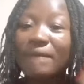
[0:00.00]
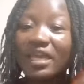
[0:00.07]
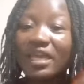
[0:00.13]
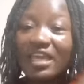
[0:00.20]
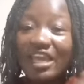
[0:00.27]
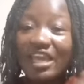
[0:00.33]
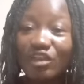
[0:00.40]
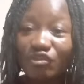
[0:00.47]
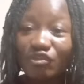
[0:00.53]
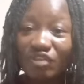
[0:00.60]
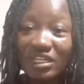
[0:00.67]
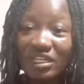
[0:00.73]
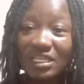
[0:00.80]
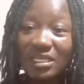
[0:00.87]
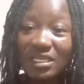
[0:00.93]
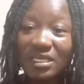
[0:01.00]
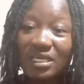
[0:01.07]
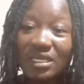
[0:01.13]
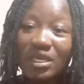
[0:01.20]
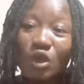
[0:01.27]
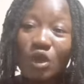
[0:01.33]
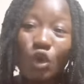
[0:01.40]
my
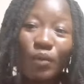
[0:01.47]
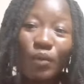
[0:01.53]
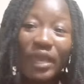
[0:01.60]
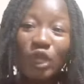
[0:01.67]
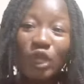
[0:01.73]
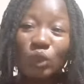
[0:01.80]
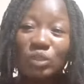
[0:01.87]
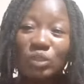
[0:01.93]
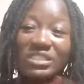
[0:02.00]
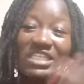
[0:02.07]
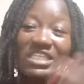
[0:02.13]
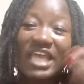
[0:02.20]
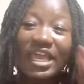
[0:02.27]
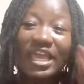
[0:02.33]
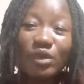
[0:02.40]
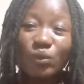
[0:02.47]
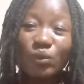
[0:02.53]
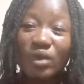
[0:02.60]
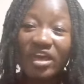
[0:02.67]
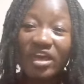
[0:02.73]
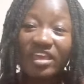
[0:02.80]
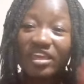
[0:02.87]
Ayurvedic or my own
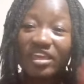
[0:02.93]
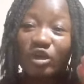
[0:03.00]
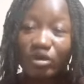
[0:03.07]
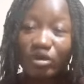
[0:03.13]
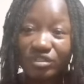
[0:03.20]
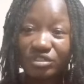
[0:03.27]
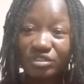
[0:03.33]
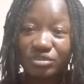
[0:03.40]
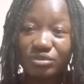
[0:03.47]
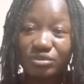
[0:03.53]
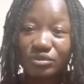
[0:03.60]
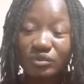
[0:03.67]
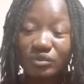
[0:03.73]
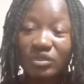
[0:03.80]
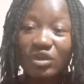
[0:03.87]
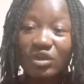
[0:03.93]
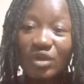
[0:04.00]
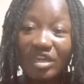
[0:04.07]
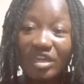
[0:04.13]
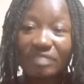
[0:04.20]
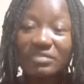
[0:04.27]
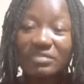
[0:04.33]
DIY oil
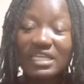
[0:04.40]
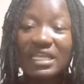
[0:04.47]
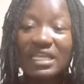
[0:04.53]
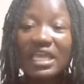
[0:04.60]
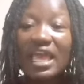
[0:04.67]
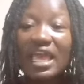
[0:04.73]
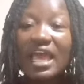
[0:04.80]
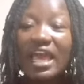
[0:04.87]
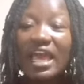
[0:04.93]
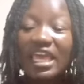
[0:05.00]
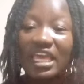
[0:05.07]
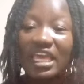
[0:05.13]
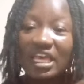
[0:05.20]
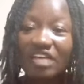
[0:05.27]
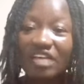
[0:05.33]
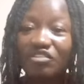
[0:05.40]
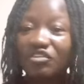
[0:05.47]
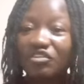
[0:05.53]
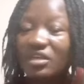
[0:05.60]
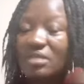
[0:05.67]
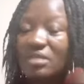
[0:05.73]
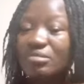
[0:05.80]
cream that I
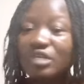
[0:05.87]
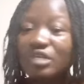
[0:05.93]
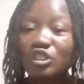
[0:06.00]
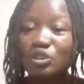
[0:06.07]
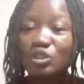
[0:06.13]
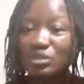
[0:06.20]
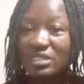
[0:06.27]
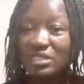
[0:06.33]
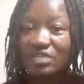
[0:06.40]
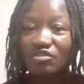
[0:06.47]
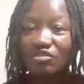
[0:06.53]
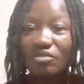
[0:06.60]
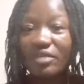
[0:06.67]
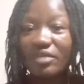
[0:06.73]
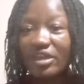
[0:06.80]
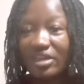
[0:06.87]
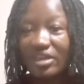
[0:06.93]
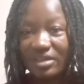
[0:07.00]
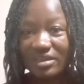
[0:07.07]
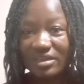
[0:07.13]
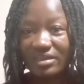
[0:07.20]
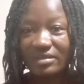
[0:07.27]
have been using for my
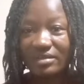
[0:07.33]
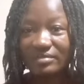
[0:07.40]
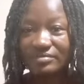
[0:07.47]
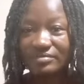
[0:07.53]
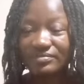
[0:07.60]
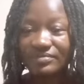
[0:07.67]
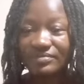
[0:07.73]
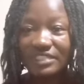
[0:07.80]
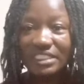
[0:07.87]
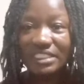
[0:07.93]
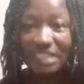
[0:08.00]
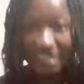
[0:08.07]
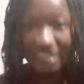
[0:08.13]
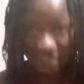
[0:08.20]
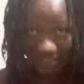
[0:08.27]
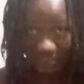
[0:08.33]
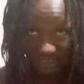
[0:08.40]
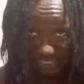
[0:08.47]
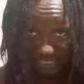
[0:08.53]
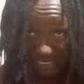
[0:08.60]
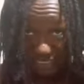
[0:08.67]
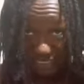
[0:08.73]
hair. Yes.
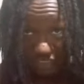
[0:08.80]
